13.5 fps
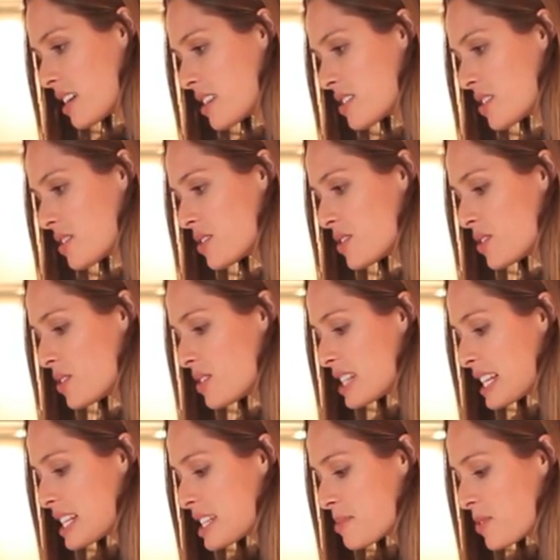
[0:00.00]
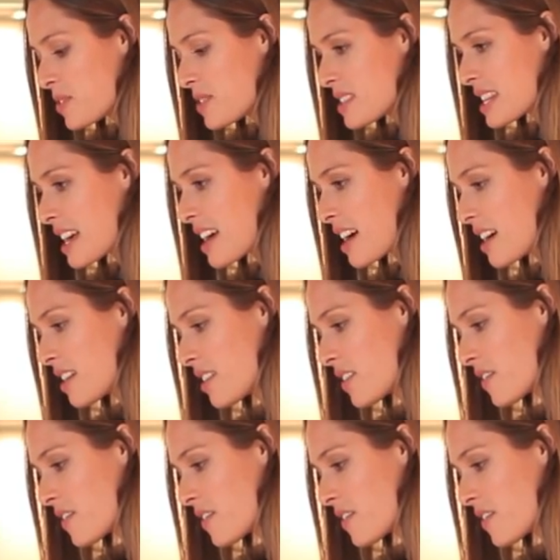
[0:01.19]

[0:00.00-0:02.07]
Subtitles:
So 2 teaspoons there.